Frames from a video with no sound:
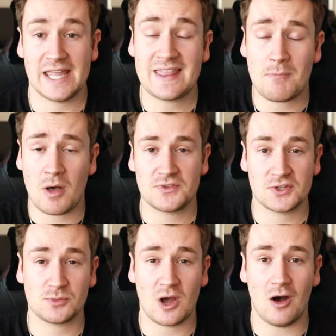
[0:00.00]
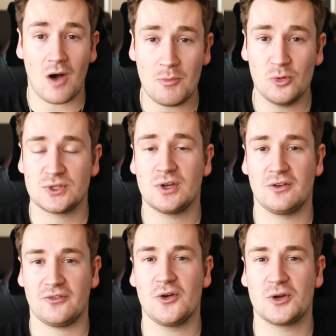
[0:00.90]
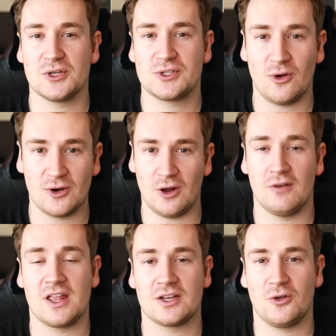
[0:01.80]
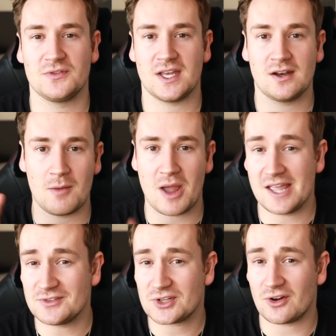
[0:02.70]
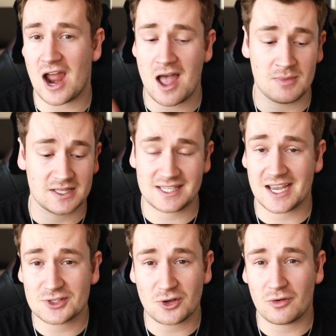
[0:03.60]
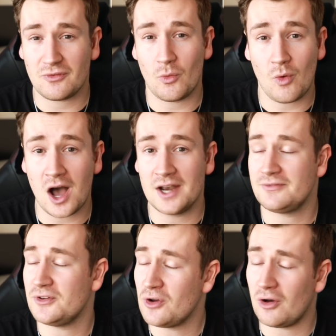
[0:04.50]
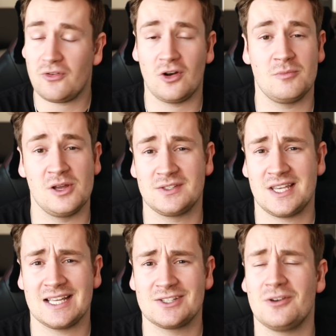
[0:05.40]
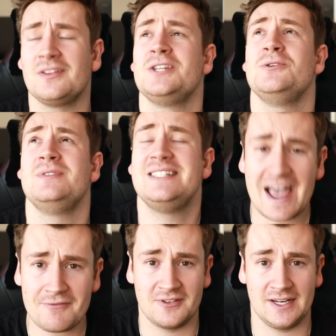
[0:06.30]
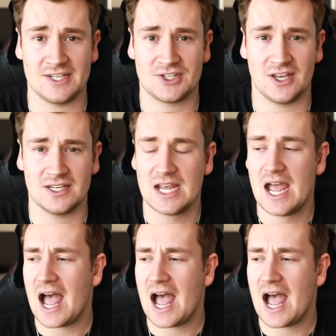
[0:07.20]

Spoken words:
In that month as well, I'm also going to focus on a lot of other content, like my Instagram, TikTok for one. If you're not following me on TikTok, then you definitely should.